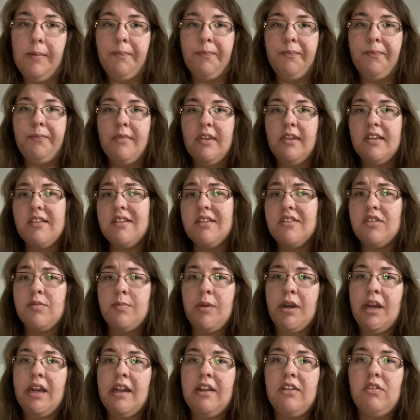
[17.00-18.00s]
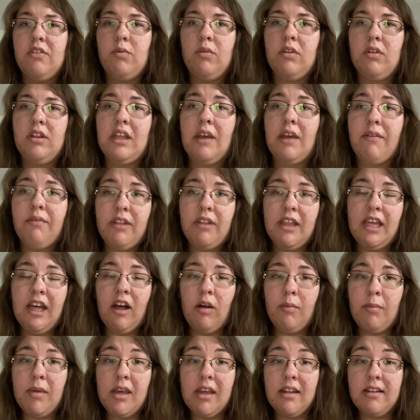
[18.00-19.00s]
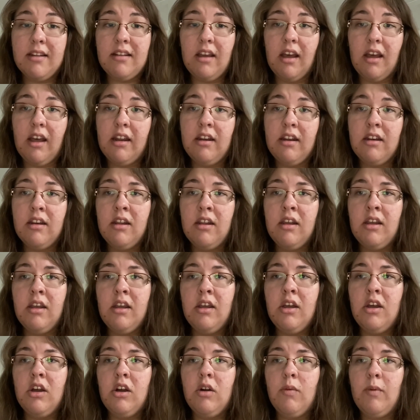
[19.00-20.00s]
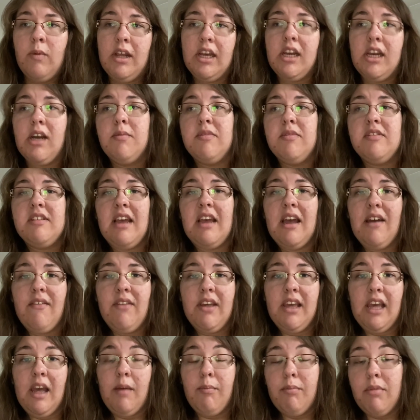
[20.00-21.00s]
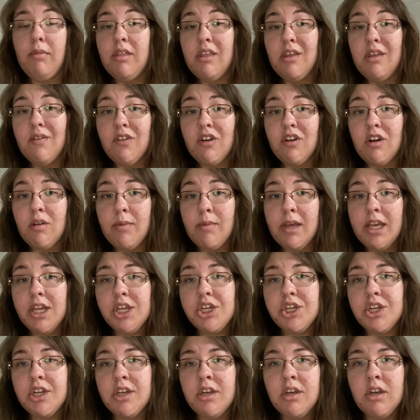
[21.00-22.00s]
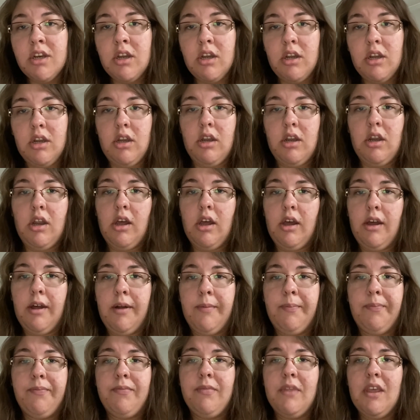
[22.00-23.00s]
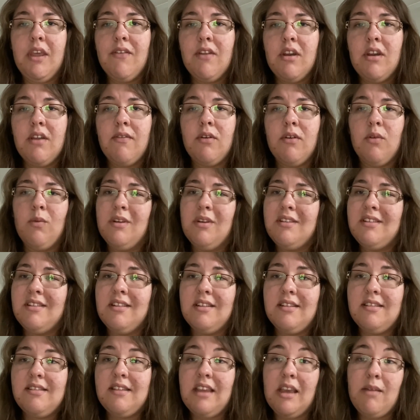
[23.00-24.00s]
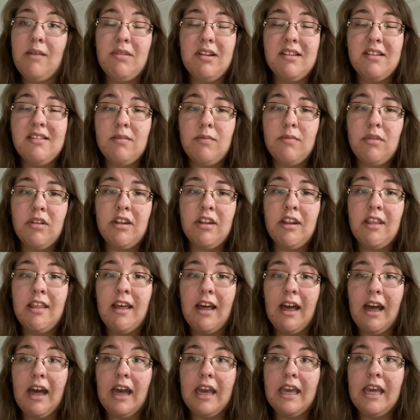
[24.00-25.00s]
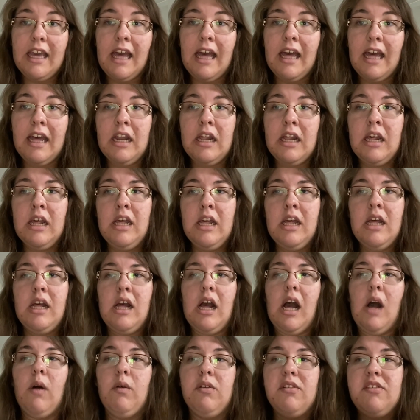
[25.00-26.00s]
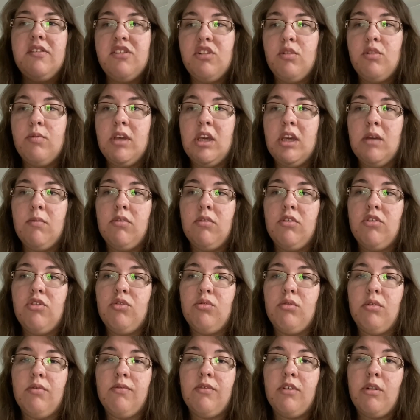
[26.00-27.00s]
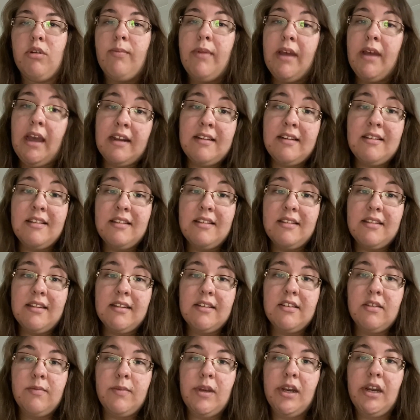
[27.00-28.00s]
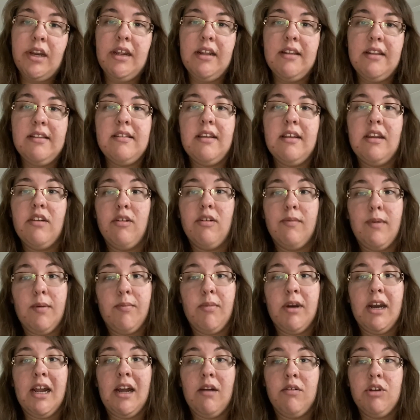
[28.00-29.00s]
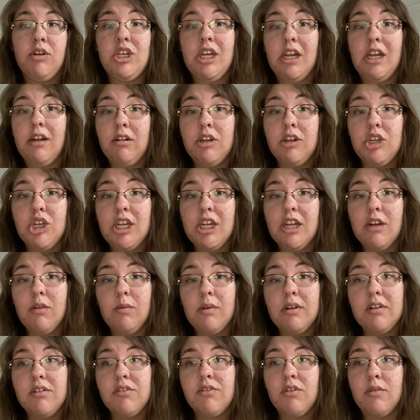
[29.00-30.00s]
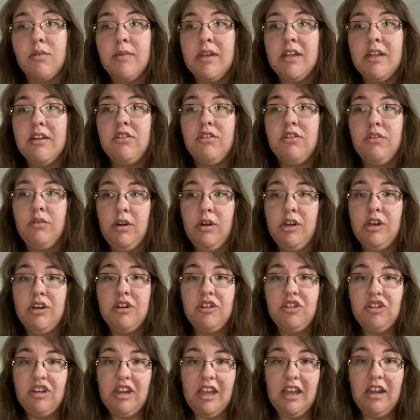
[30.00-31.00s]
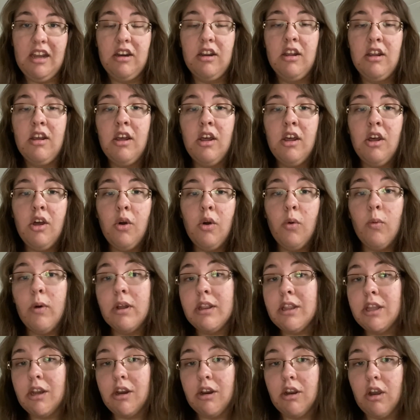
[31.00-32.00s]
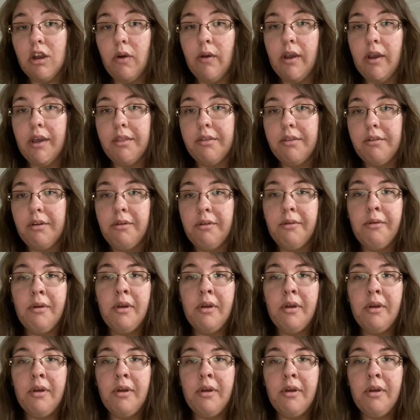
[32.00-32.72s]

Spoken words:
This experience will definitely help me a ton when it comes to having empathy for a patient. Even if it wasn't the same disability that I had, I will still be able to refer back to this experience and remember how challenging it was for me to understand what they were going through.